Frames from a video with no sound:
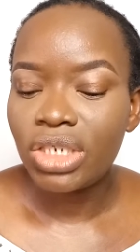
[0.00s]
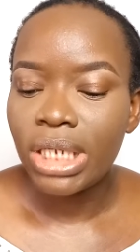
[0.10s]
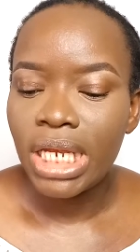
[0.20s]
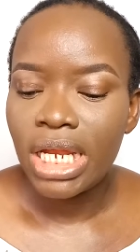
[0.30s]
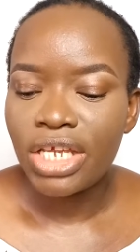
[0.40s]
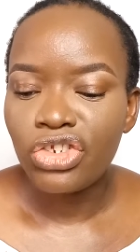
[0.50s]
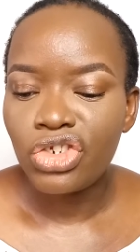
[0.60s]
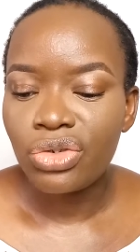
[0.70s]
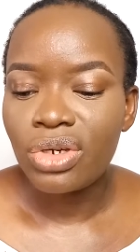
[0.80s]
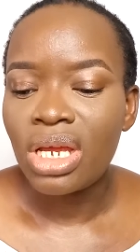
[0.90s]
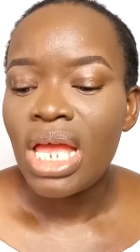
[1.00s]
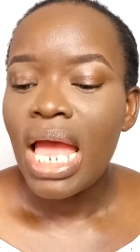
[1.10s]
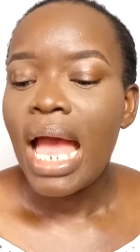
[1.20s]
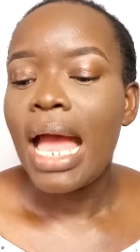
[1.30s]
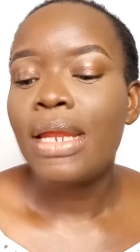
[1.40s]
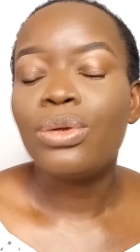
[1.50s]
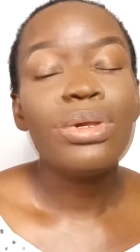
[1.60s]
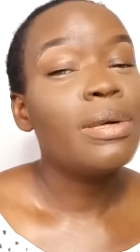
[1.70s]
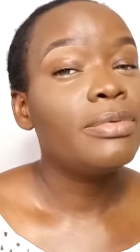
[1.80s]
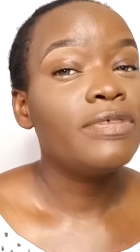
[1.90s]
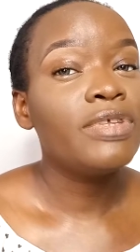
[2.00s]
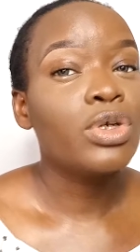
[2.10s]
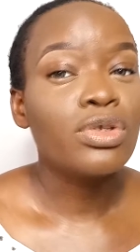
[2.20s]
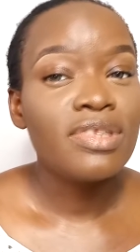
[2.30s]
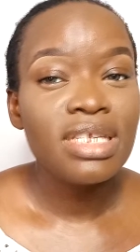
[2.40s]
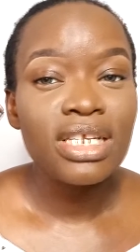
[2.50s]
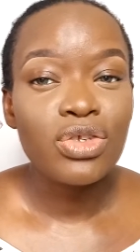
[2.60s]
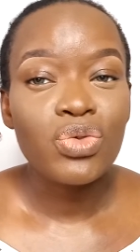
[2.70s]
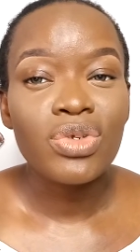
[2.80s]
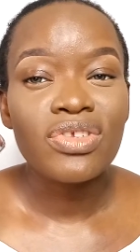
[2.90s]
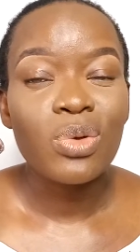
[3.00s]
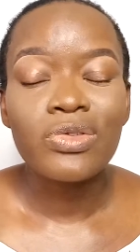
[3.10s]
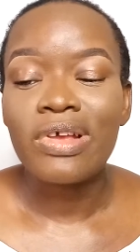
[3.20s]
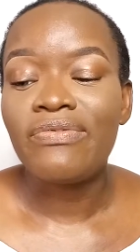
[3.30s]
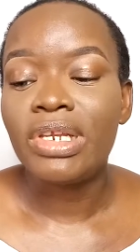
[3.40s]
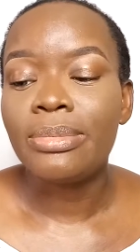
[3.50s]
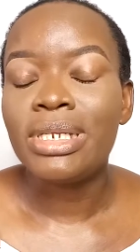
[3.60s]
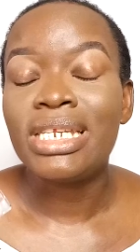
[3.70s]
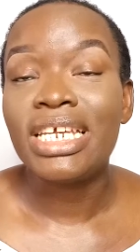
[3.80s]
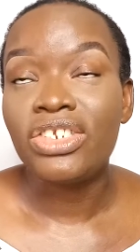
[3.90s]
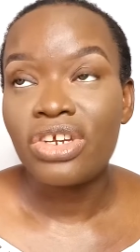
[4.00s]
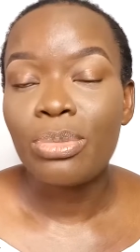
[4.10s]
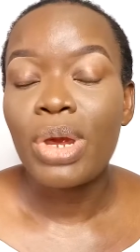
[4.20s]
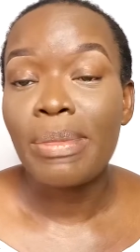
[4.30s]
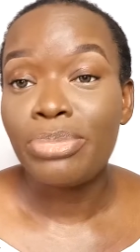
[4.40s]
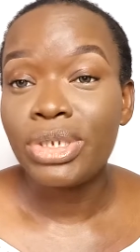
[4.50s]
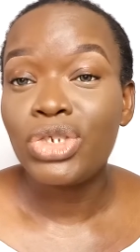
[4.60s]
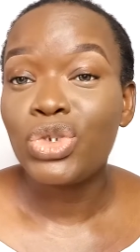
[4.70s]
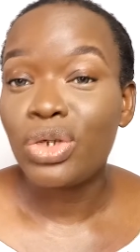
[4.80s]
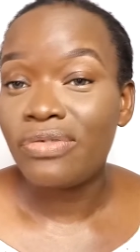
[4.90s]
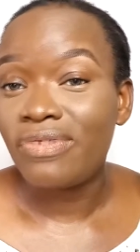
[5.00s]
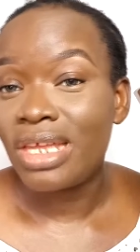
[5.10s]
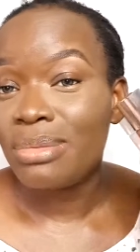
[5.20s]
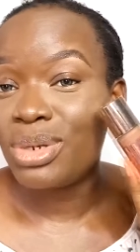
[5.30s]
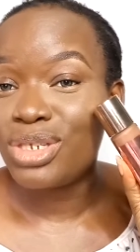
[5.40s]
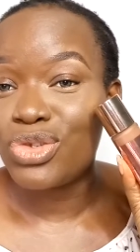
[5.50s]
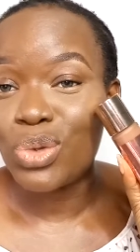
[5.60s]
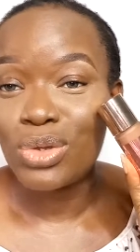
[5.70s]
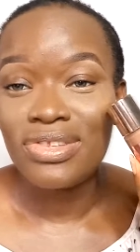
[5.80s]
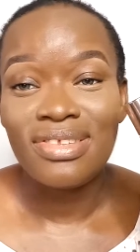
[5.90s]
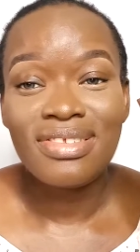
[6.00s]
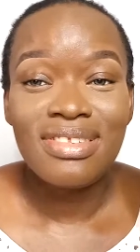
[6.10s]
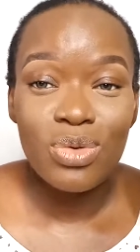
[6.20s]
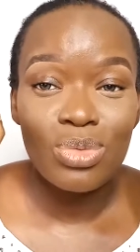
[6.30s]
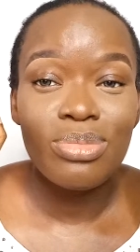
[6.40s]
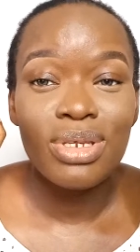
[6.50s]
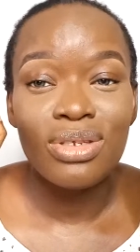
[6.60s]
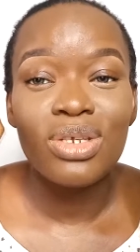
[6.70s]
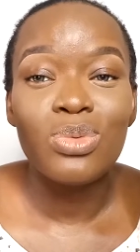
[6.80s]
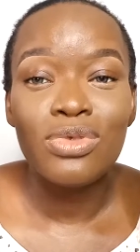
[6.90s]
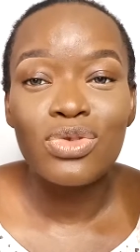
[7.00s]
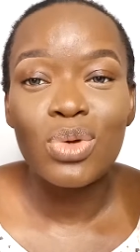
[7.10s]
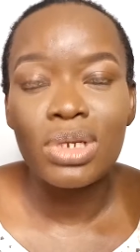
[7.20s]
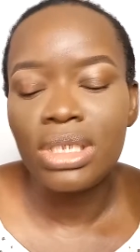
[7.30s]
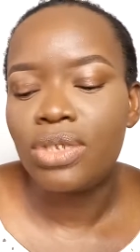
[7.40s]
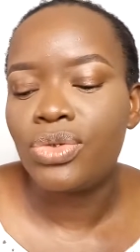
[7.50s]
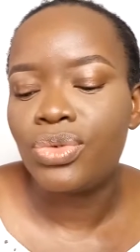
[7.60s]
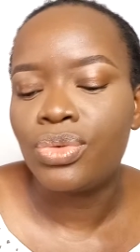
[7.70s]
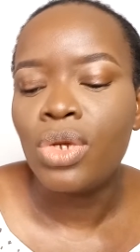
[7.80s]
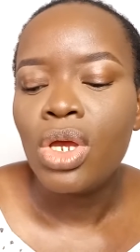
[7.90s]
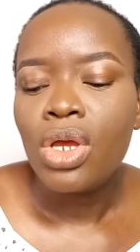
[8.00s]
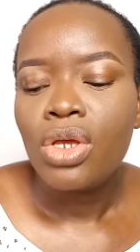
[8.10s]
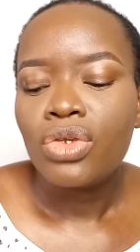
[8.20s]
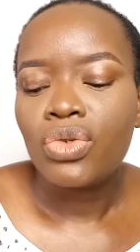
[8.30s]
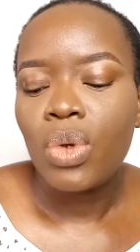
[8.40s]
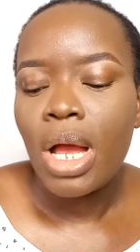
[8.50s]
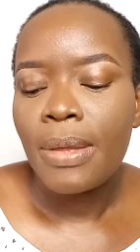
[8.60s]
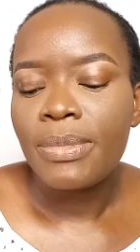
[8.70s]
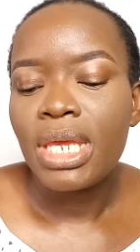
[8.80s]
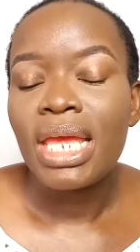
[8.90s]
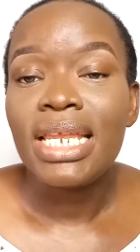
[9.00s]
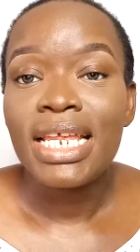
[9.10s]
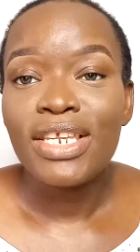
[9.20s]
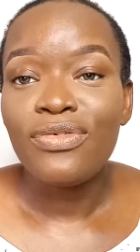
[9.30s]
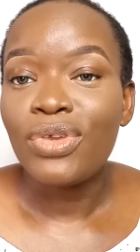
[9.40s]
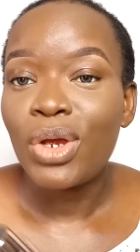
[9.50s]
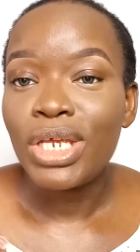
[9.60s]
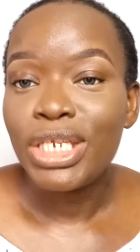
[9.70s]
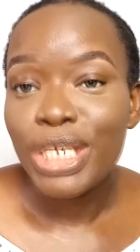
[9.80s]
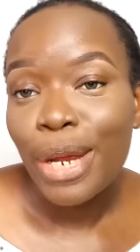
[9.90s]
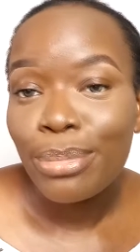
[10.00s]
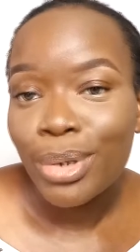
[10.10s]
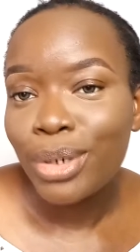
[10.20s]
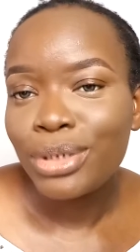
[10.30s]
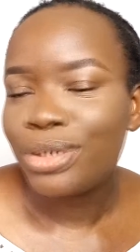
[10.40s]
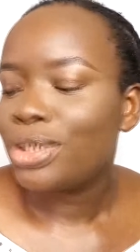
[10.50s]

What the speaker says: in Nigeria. I don't know if the concealer too is also available in Nigeria, but I'm pretty sure if anybody stocks this, they would stock this too. So yeah, then if you're in the abroad,